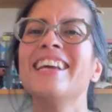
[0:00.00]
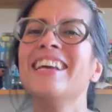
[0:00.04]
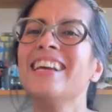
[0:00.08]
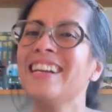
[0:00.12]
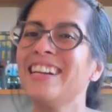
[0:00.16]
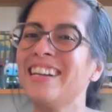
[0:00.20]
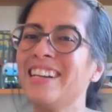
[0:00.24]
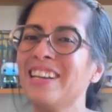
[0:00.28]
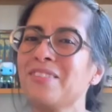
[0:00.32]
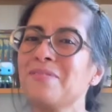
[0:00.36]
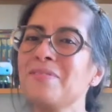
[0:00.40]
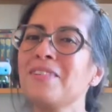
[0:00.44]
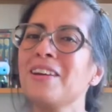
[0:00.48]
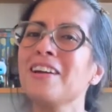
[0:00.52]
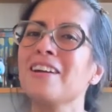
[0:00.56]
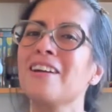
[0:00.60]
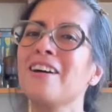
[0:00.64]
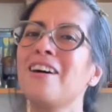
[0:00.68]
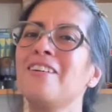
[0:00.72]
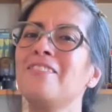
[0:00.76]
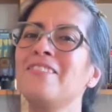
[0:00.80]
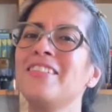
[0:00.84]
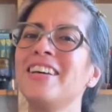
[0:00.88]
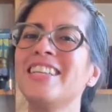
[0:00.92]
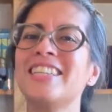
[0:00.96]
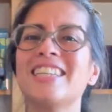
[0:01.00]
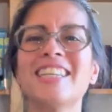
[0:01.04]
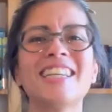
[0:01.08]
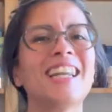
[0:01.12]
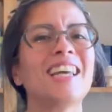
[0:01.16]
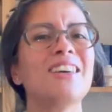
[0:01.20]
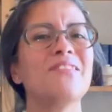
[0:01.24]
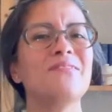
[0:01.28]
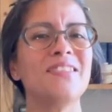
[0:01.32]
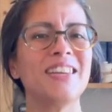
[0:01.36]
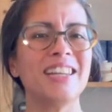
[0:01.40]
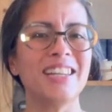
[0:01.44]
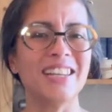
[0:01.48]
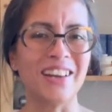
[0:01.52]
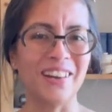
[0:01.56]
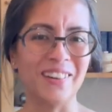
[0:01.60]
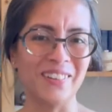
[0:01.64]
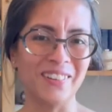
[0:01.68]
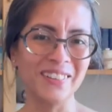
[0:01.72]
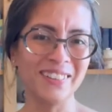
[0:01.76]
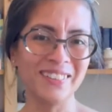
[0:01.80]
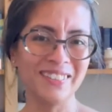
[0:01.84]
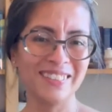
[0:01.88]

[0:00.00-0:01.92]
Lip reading: Leave me a comment to let me know.